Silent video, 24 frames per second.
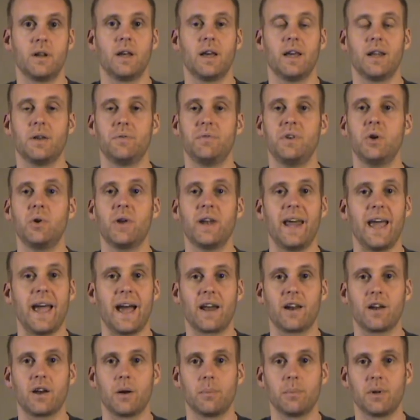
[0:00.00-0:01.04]
And if you can
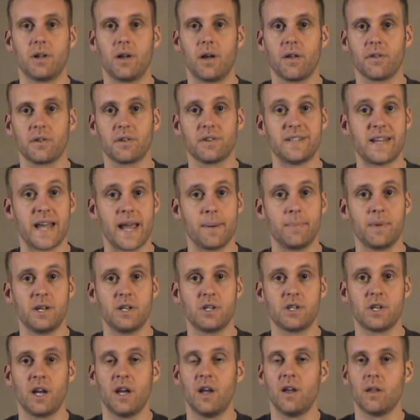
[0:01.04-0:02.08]
add a couple other
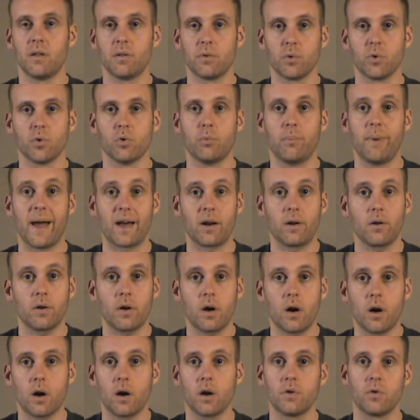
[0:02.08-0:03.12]
damage through battle
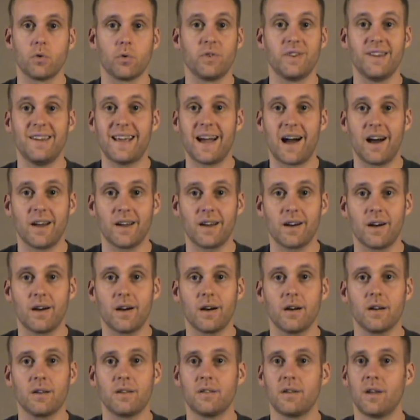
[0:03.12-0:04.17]
cards or DI
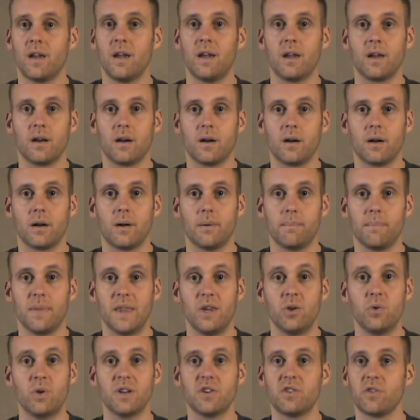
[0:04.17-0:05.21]
cards,
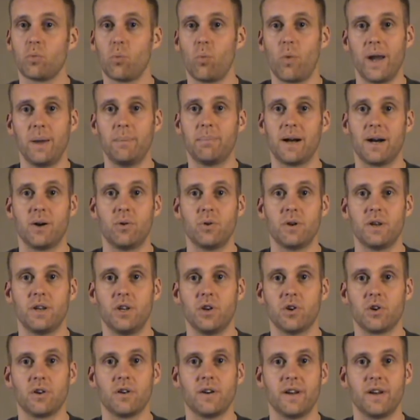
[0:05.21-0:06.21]
you can just wipe out your